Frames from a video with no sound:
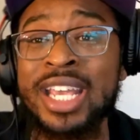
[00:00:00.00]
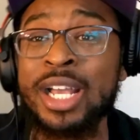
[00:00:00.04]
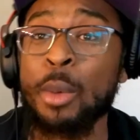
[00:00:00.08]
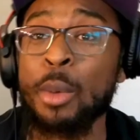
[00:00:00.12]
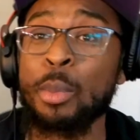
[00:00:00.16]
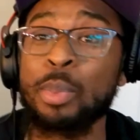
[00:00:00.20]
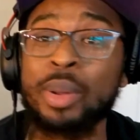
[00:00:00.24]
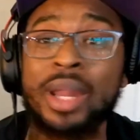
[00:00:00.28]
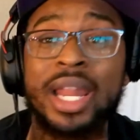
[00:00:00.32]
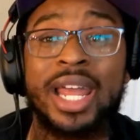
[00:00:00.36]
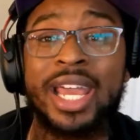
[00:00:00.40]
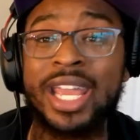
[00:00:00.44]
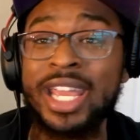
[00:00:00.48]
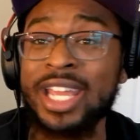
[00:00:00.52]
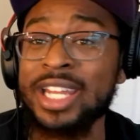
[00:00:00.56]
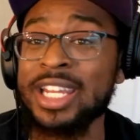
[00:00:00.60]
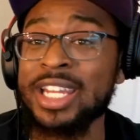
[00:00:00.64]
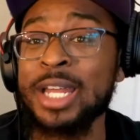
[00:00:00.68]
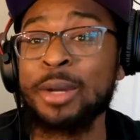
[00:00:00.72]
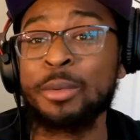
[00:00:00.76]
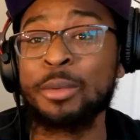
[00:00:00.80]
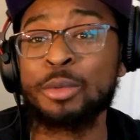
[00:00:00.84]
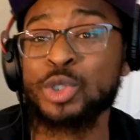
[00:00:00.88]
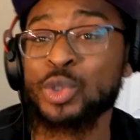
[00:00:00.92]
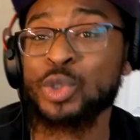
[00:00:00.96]
a plane. Let
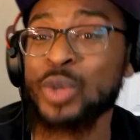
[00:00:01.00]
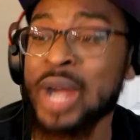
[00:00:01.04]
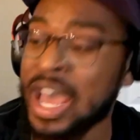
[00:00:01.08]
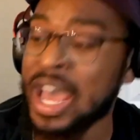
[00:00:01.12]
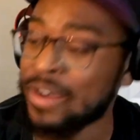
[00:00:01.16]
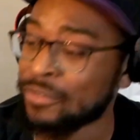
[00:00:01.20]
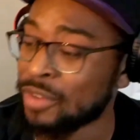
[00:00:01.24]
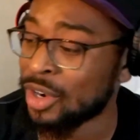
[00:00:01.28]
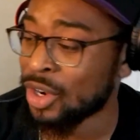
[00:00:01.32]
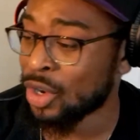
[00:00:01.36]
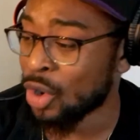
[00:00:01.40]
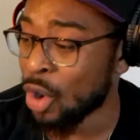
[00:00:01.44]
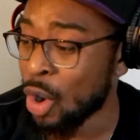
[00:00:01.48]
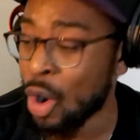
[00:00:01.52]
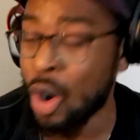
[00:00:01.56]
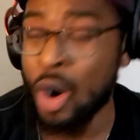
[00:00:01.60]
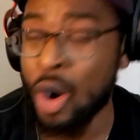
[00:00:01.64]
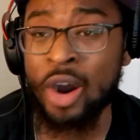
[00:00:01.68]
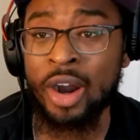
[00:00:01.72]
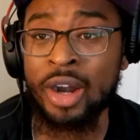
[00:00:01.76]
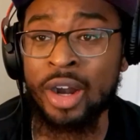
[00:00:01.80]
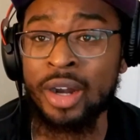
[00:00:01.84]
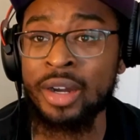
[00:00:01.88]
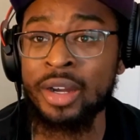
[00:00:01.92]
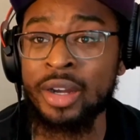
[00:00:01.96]
him drive a
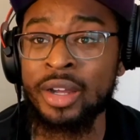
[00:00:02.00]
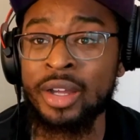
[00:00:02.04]
car.